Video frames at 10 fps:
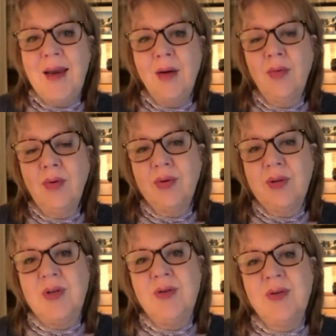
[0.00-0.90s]
and it will
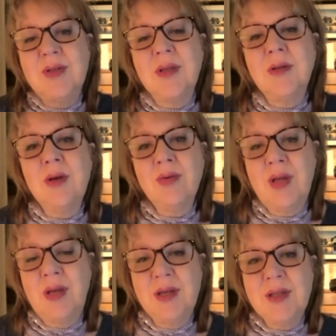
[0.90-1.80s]
reduce the
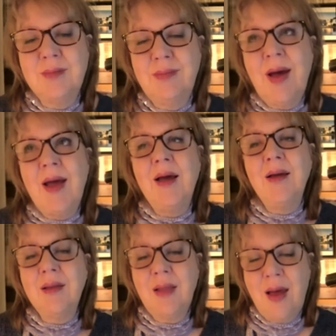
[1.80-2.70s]
loneliness by
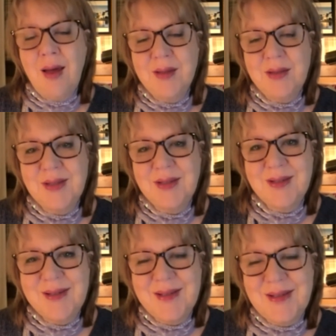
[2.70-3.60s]
a lot.
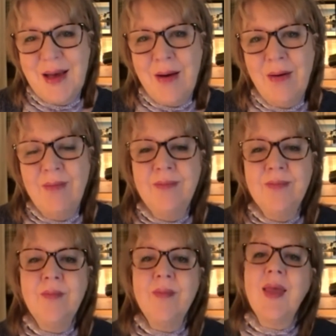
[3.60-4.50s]
So,
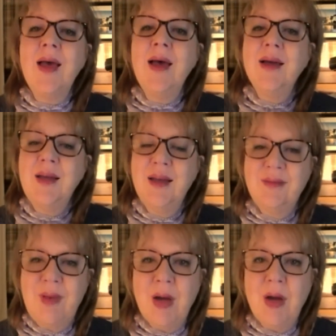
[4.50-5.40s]

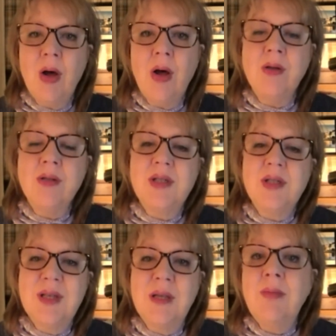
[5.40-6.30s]
give me a call,
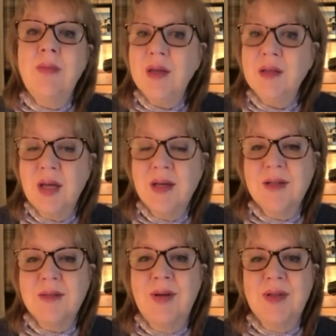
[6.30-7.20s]
send me a
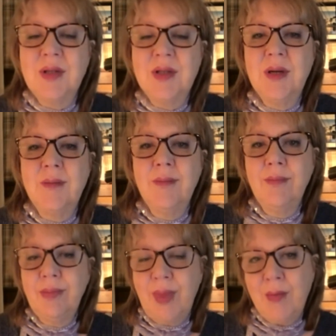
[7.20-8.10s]
text message.
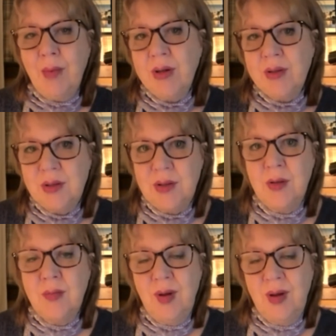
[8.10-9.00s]
I'm on
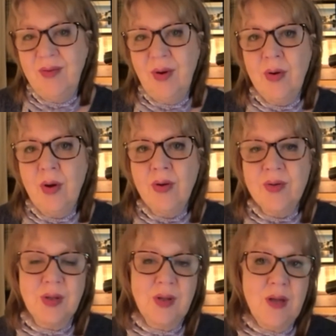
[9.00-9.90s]
Zoom and phone
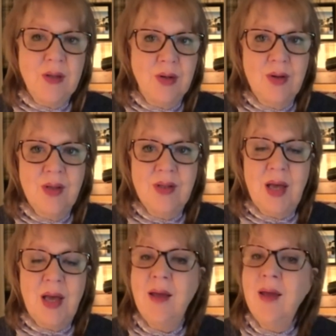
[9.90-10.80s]
calls a lot during the
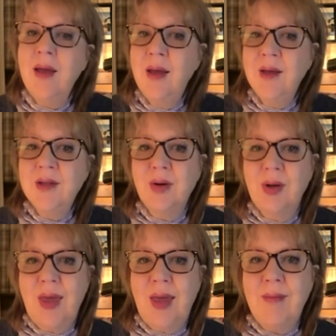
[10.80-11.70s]
day, so
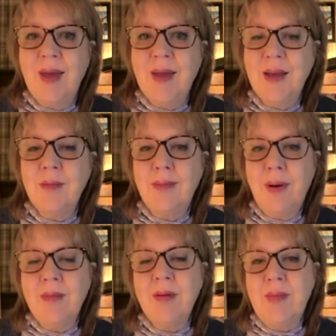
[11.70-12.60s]
it can be a little
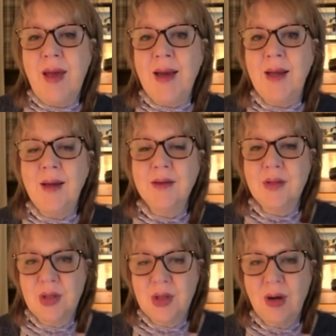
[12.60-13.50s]

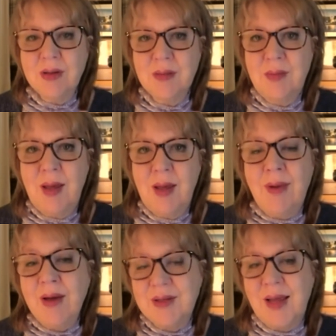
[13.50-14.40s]
problematic to talk to me
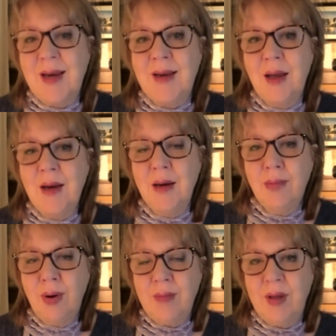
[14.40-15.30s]
about setting an
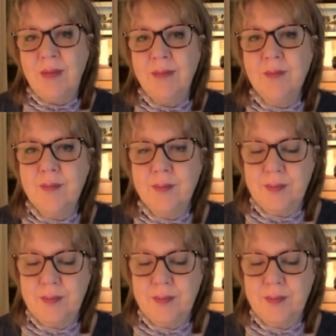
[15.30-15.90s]
appointment.